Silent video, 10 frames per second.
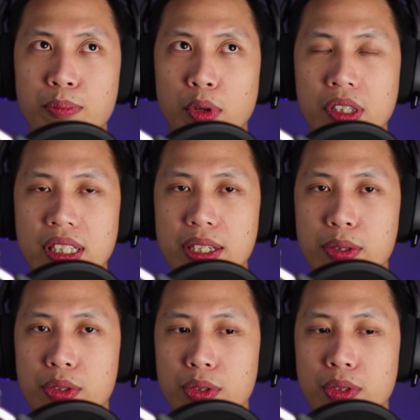
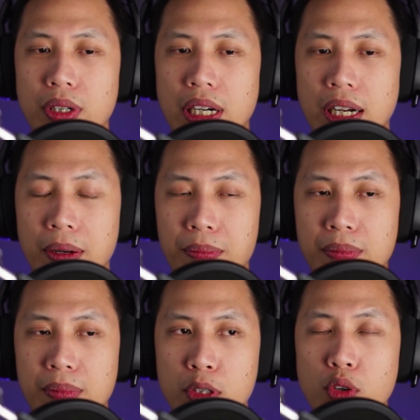Importantly also,
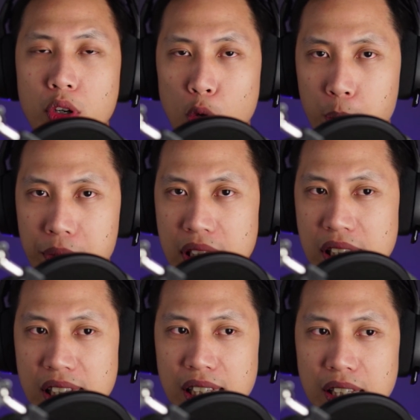you know, on
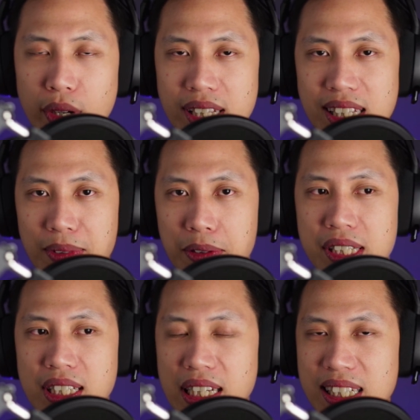OpenSea, you can
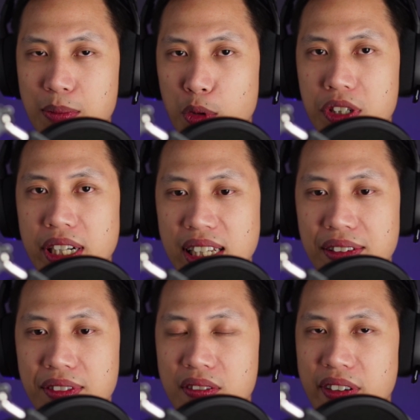sometimes see that some projects
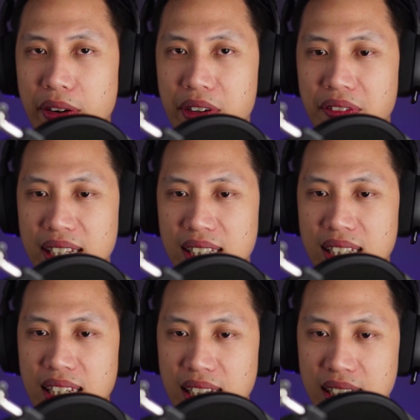have a verified
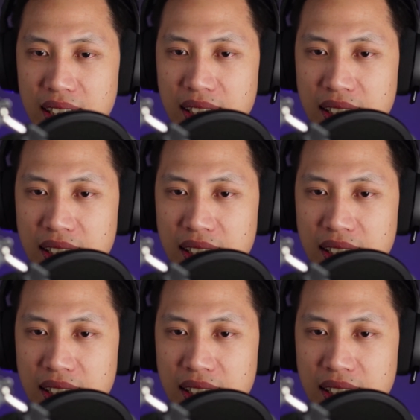tick.